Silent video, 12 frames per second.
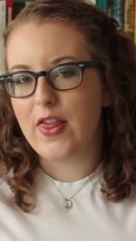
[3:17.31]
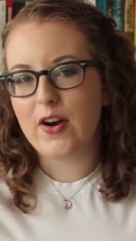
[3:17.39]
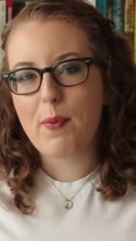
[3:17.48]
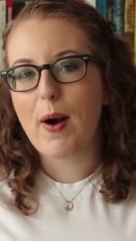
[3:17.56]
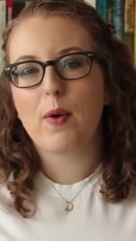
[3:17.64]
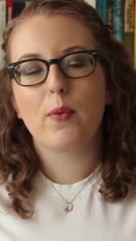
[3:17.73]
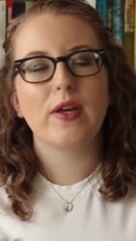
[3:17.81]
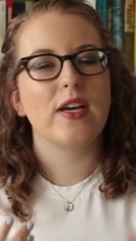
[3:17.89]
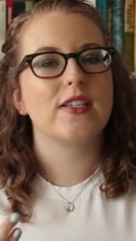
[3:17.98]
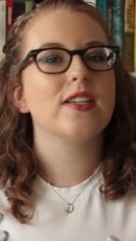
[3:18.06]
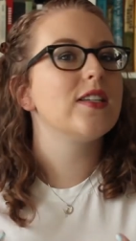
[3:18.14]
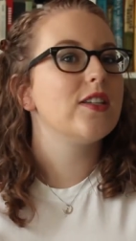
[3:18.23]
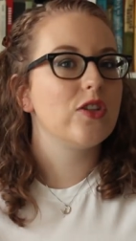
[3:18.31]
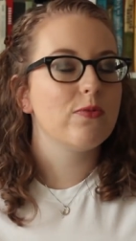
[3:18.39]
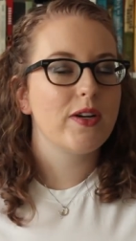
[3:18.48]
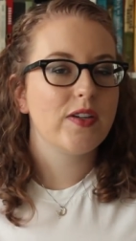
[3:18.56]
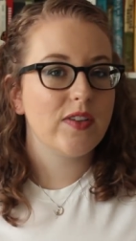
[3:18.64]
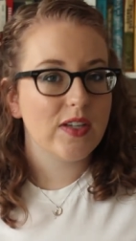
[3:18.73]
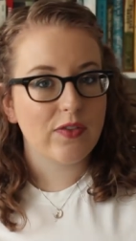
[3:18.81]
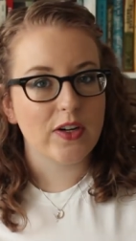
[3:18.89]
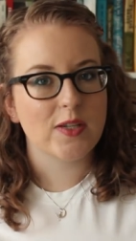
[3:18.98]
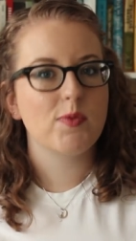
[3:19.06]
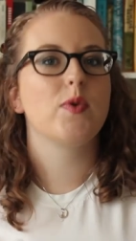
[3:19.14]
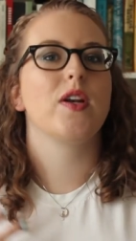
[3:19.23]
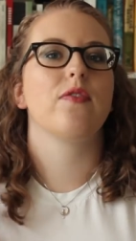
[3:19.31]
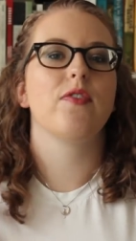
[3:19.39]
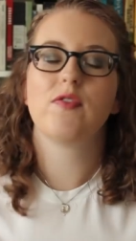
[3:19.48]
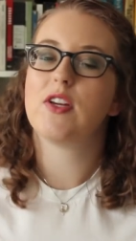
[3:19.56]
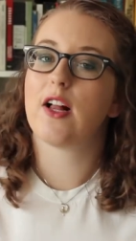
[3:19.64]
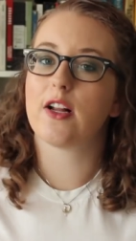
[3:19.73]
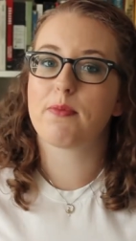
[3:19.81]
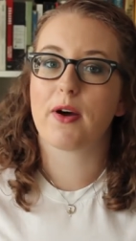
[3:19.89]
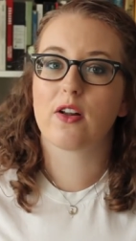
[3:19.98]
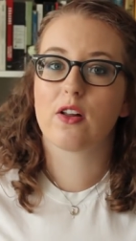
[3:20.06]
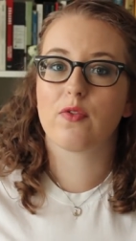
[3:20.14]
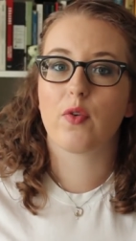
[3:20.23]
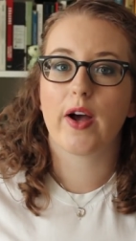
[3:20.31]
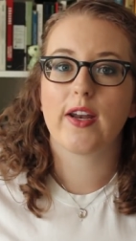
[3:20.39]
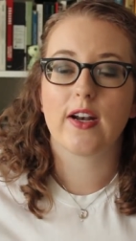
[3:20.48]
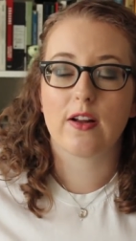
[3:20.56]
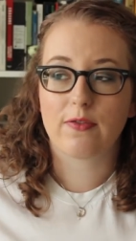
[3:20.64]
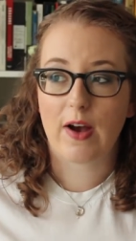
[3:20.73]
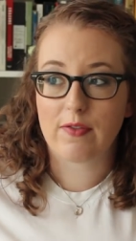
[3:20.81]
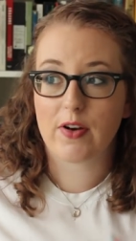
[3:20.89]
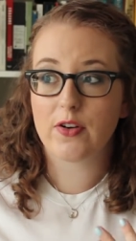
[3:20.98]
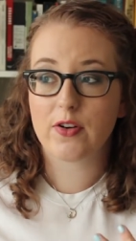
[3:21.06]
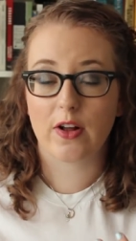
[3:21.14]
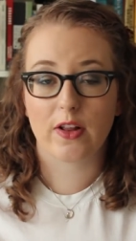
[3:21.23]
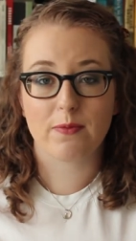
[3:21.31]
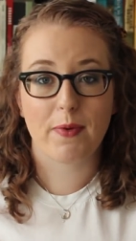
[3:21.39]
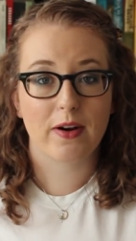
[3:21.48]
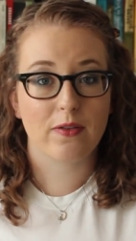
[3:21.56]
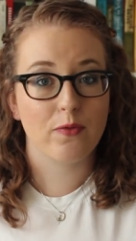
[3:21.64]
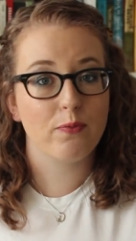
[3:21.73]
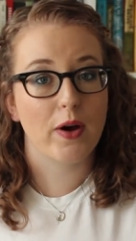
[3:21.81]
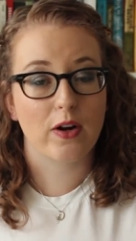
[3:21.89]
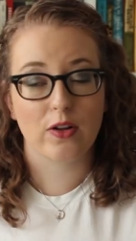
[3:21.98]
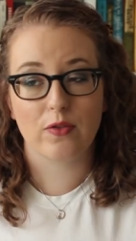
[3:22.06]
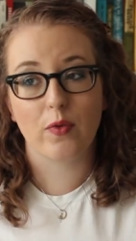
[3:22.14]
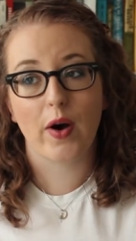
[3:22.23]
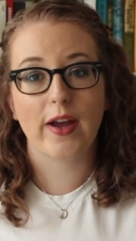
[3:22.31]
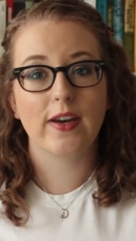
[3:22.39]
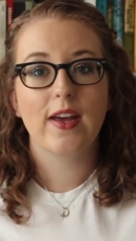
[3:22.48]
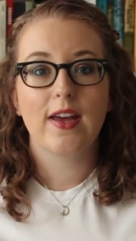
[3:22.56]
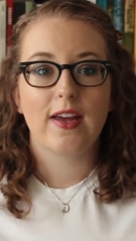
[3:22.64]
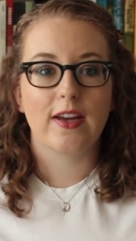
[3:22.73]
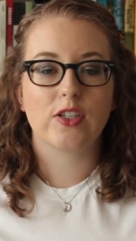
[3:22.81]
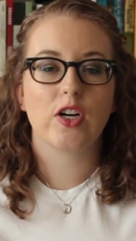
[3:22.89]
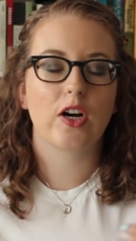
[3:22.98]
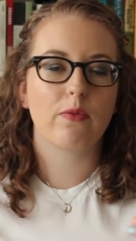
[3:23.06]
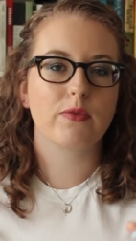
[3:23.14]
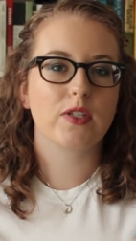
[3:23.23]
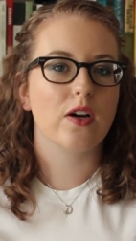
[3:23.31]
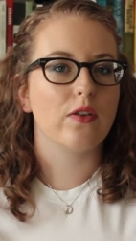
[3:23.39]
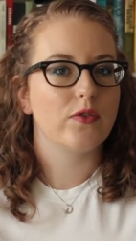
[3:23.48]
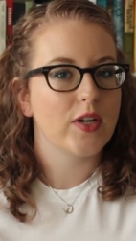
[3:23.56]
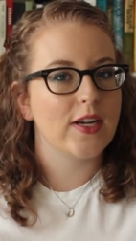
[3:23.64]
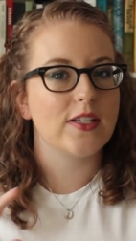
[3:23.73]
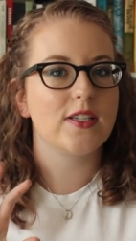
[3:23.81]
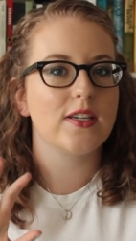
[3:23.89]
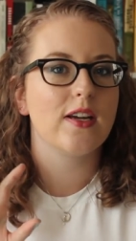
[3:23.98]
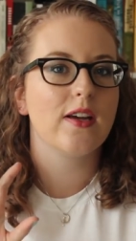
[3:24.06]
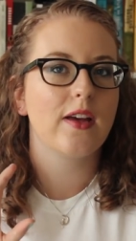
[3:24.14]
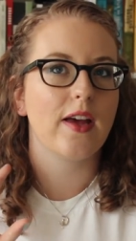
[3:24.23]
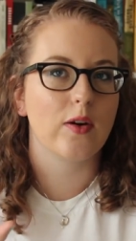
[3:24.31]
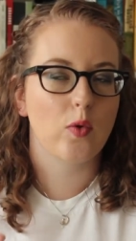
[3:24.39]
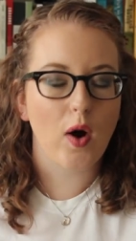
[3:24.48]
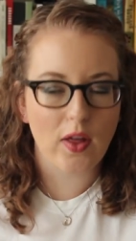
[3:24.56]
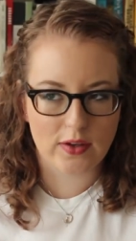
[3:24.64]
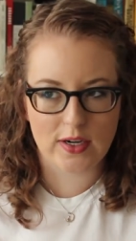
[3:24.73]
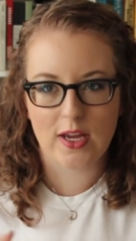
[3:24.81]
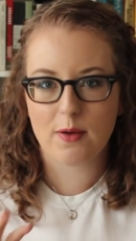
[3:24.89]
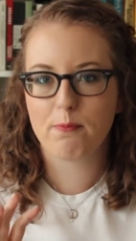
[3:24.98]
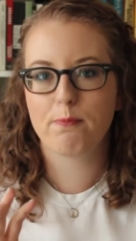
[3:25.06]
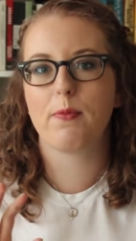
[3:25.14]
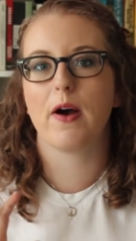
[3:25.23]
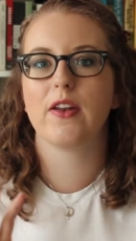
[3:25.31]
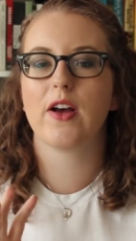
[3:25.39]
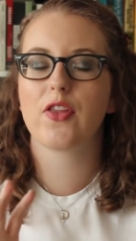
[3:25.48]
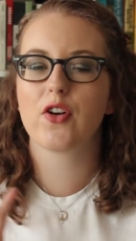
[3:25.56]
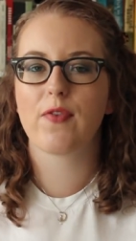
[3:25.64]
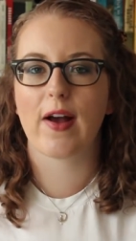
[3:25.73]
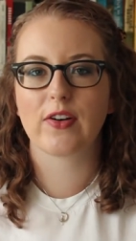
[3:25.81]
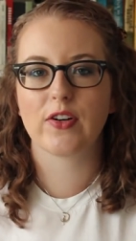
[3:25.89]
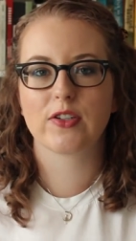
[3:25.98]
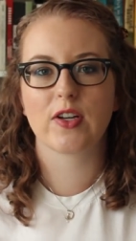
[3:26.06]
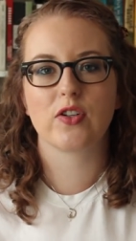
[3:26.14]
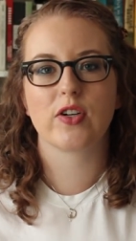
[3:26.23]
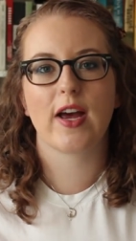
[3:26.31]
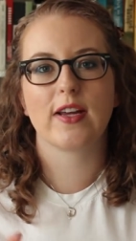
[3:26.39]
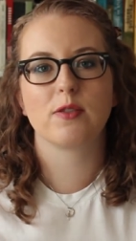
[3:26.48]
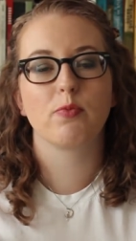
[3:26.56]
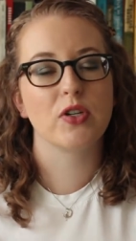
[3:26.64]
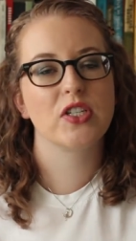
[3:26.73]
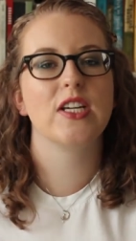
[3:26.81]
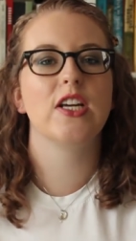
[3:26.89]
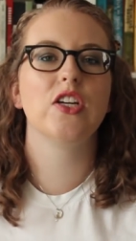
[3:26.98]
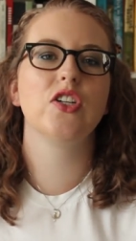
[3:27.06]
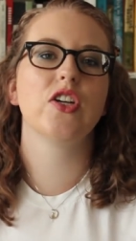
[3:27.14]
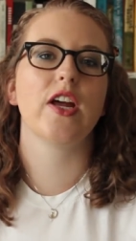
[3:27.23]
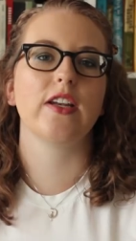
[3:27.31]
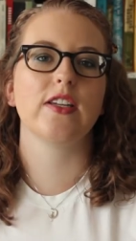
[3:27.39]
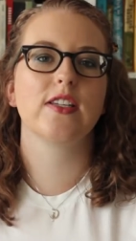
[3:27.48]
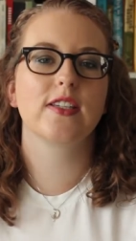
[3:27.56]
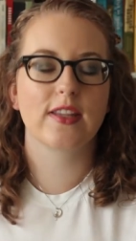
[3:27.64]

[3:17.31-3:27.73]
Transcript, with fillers: There probably isn't too much of a difference between a fifty dollar bottle of wine and a five hundred dollar bottle of wine in terms of taste and quality, but other factors such as prestige and